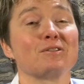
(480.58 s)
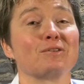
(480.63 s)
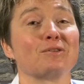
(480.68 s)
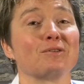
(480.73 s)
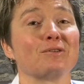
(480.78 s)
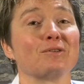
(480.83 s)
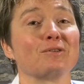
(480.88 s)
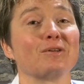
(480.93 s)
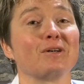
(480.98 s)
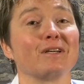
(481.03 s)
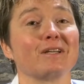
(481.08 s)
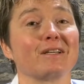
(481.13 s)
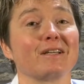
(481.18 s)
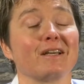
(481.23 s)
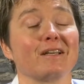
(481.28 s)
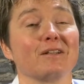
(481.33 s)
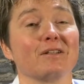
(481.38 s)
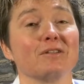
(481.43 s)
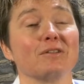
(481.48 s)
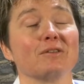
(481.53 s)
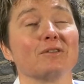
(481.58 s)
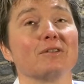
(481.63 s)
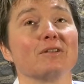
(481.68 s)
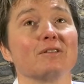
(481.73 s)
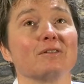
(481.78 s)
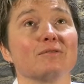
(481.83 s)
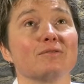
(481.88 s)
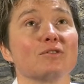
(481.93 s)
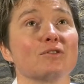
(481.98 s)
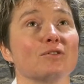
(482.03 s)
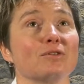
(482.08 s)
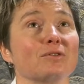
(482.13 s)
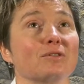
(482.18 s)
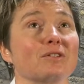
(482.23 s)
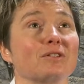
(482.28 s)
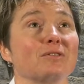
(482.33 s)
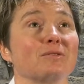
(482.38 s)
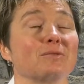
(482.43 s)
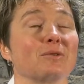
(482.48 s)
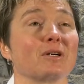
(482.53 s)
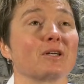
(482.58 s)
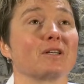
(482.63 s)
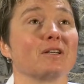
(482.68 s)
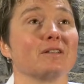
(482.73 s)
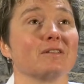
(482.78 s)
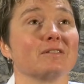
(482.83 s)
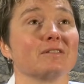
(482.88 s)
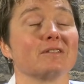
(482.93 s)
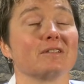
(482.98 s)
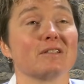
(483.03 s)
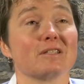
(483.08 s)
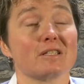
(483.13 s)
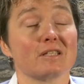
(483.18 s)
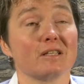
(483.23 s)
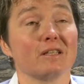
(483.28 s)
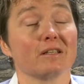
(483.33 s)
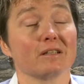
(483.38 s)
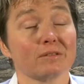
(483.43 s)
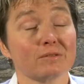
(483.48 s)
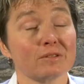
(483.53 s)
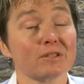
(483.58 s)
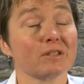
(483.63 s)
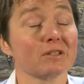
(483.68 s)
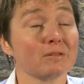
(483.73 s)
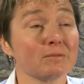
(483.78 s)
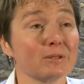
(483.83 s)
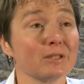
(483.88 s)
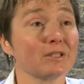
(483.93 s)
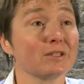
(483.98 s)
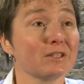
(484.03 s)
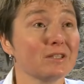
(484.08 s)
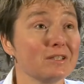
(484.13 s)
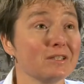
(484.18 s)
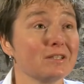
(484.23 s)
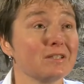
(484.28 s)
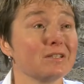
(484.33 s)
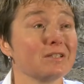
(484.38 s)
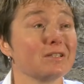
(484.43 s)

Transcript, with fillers: so I kind of knew that if stroke didn't work out, that the skiing was going to be good.